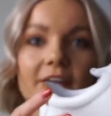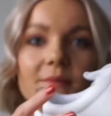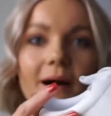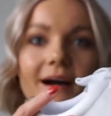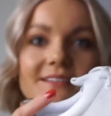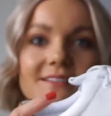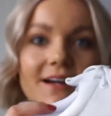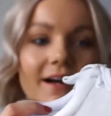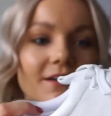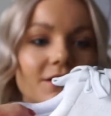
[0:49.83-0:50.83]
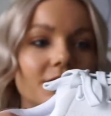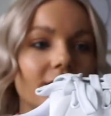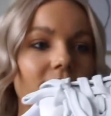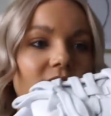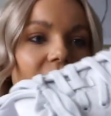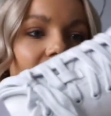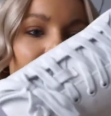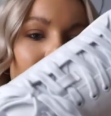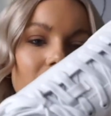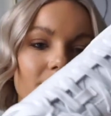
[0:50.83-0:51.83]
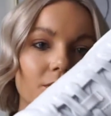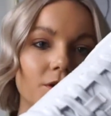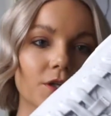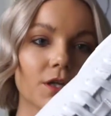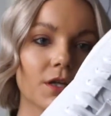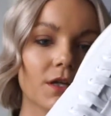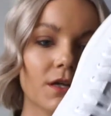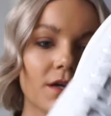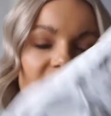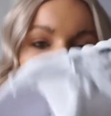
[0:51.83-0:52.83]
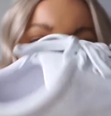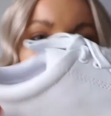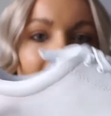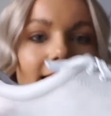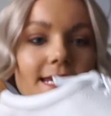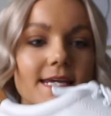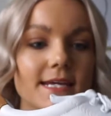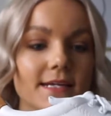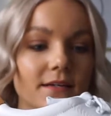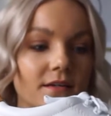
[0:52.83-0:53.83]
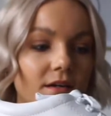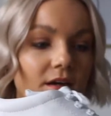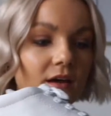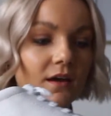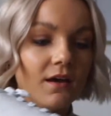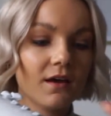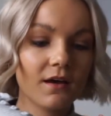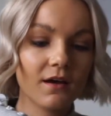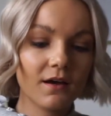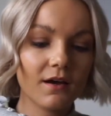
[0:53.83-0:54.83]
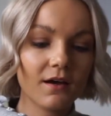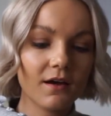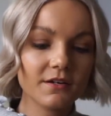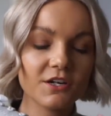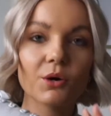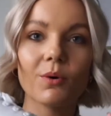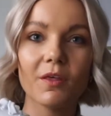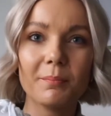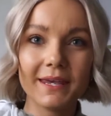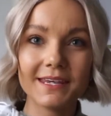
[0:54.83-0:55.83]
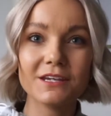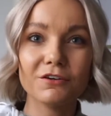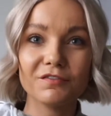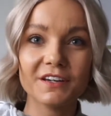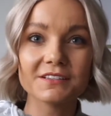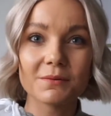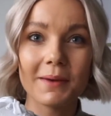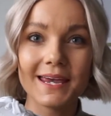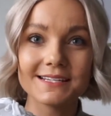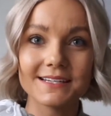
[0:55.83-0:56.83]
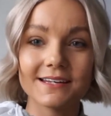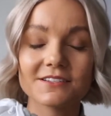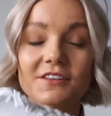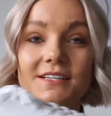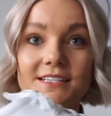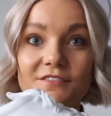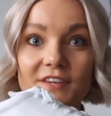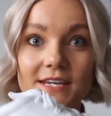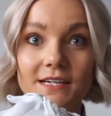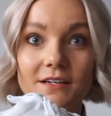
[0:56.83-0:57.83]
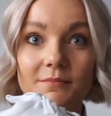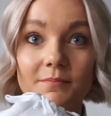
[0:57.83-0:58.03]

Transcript: my style. It's very minimal, very clean. And you know what, the PU feels amazing. So this is vegan